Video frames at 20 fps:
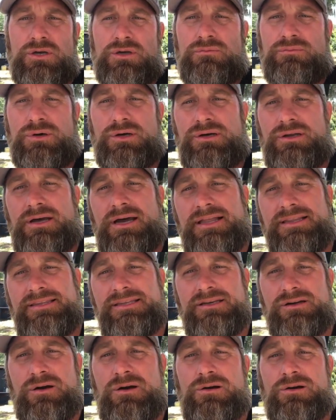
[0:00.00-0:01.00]
But I
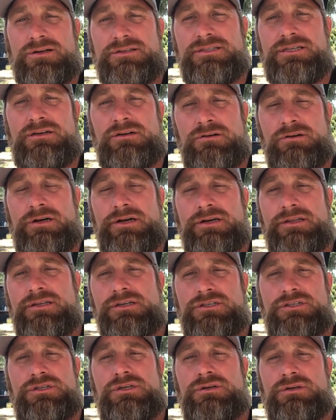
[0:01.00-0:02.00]
think our itinerary
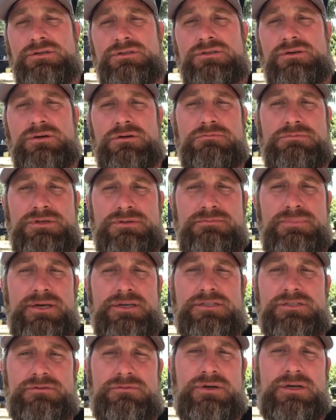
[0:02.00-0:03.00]
this year is going to be
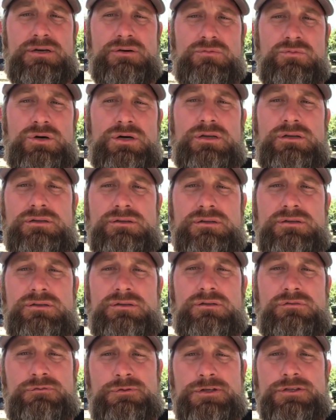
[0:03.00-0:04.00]
based around what
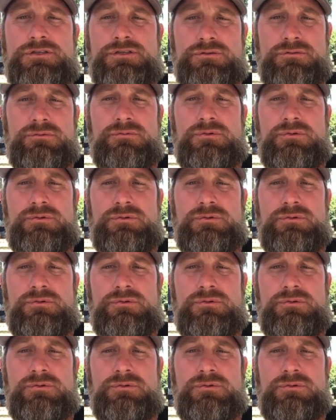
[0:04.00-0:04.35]
the